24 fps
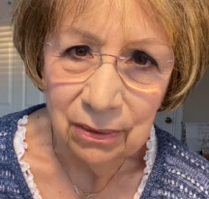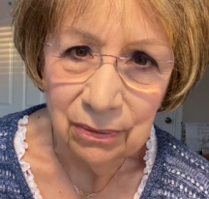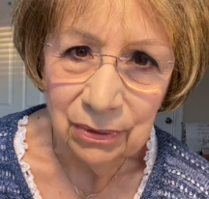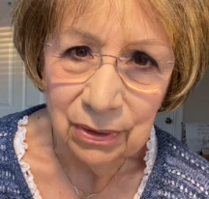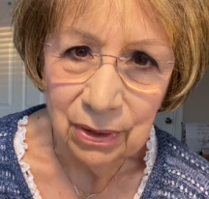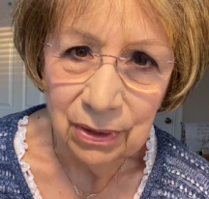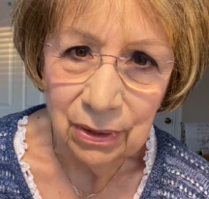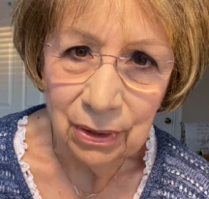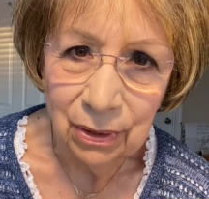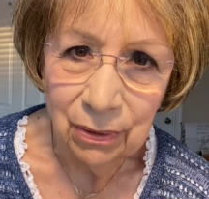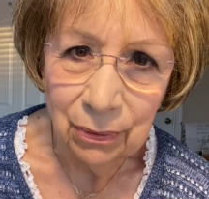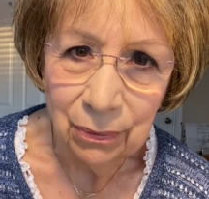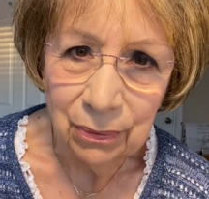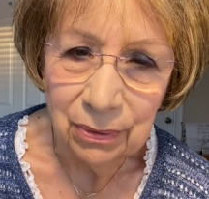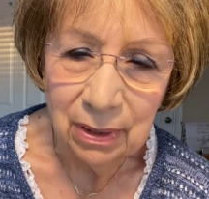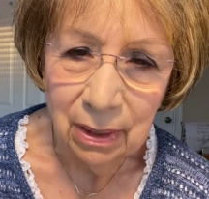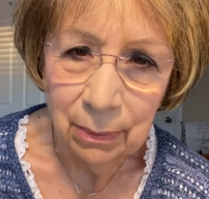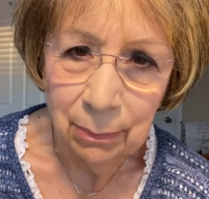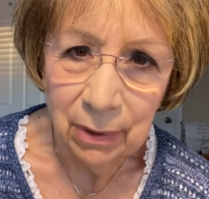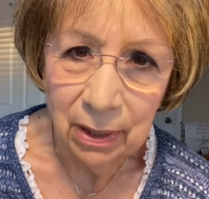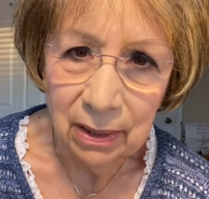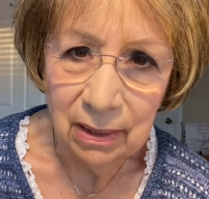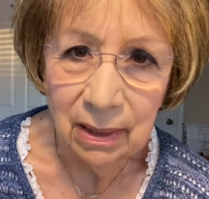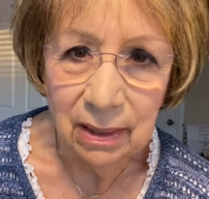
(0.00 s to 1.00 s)
you know, and they,
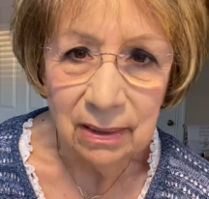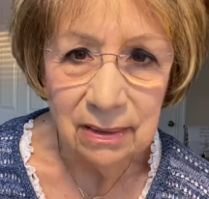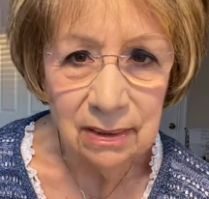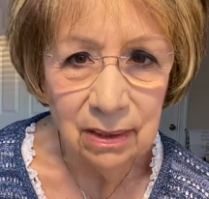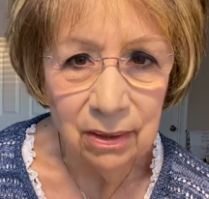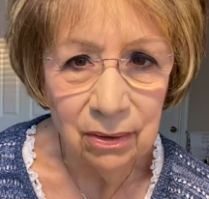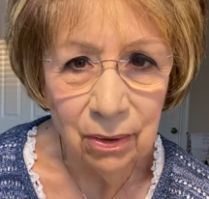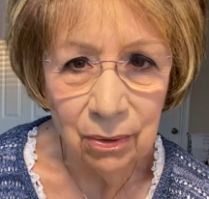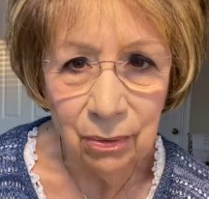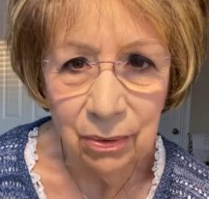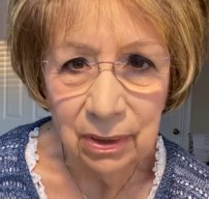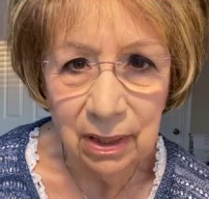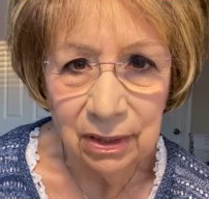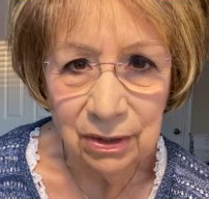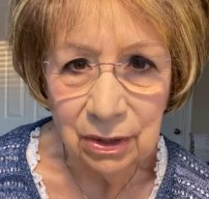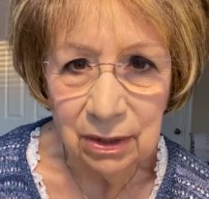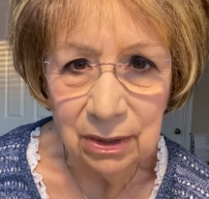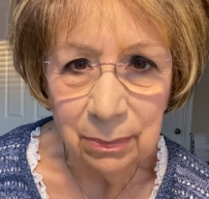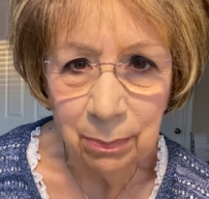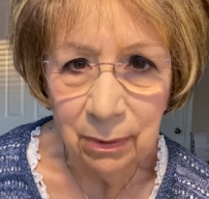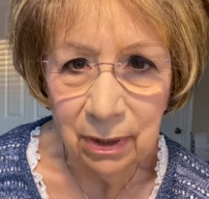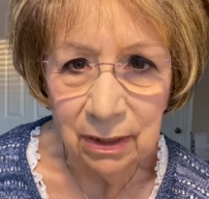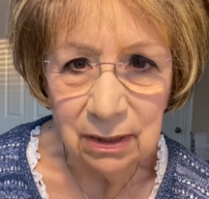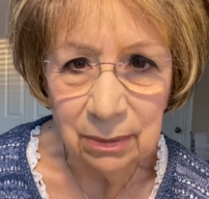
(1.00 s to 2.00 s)
and they say, oh, that
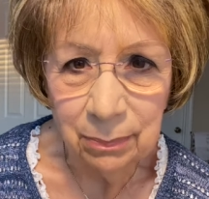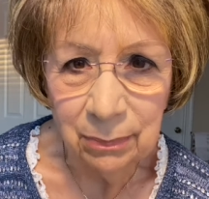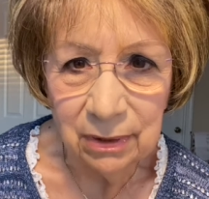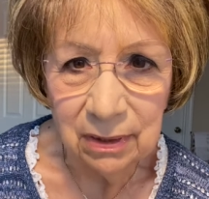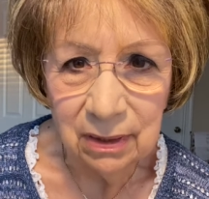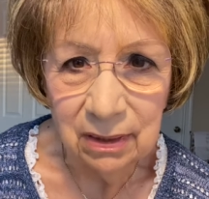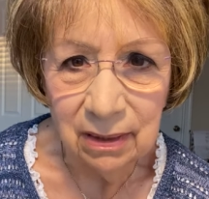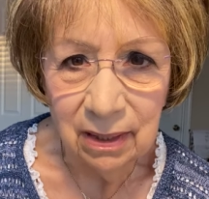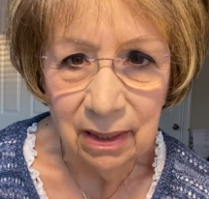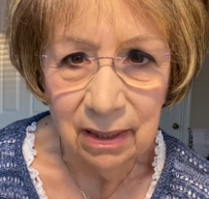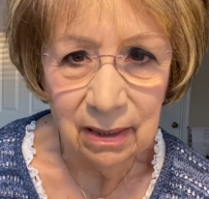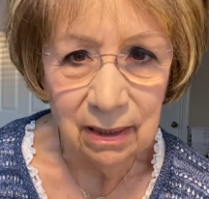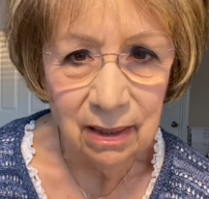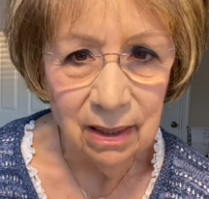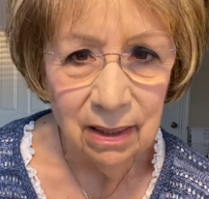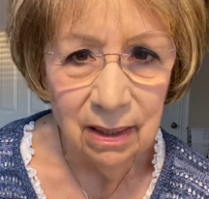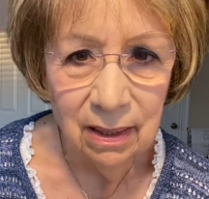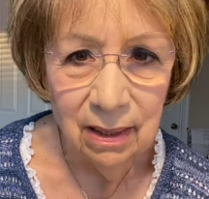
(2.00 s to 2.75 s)
just blessed me today.